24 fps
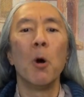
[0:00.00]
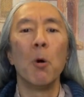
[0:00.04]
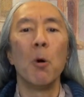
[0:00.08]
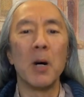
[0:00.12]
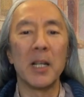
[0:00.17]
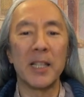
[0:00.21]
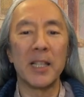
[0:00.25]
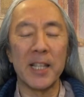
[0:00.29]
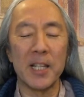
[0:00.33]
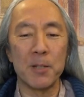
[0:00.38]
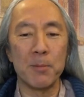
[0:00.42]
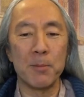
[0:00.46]

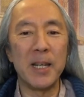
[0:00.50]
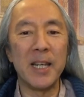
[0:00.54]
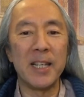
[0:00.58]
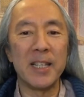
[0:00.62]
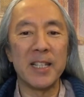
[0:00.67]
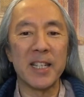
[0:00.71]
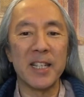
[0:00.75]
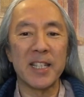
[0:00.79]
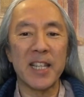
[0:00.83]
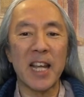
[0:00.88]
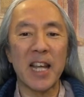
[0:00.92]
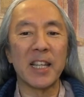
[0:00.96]
What this
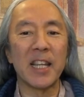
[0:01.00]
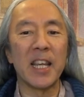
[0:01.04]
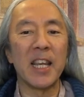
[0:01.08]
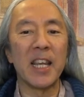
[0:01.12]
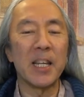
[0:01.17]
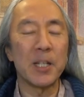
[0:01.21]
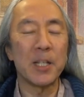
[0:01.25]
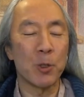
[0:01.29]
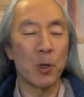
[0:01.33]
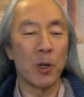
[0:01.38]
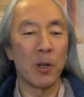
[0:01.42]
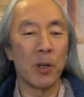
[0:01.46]
means is that the
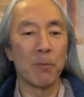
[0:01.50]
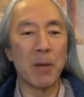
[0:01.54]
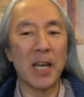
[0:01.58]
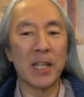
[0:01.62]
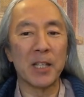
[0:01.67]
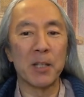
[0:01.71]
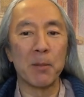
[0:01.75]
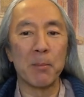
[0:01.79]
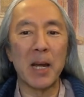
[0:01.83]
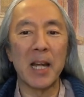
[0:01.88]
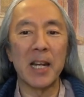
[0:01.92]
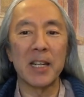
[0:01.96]
history of
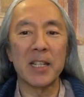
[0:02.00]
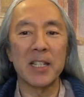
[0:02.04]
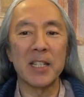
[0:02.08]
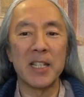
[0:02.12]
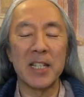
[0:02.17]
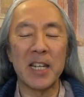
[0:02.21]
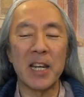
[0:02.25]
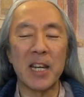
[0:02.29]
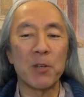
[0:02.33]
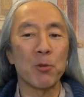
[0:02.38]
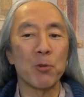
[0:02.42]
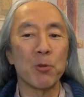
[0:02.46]
mathematics
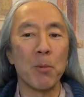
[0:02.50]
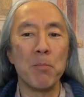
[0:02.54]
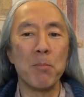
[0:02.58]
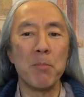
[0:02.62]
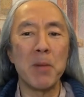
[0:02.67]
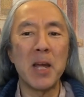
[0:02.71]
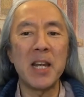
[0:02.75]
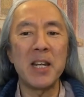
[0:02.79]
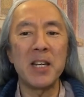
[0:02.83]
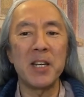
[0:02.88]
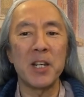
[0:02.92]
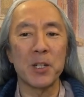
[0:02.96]
is a
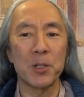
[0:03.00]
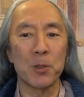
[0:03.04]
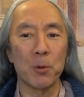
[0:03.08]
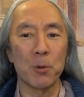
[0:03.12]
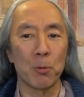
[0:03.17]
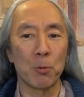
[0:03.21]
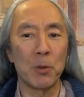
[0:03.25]
tremendous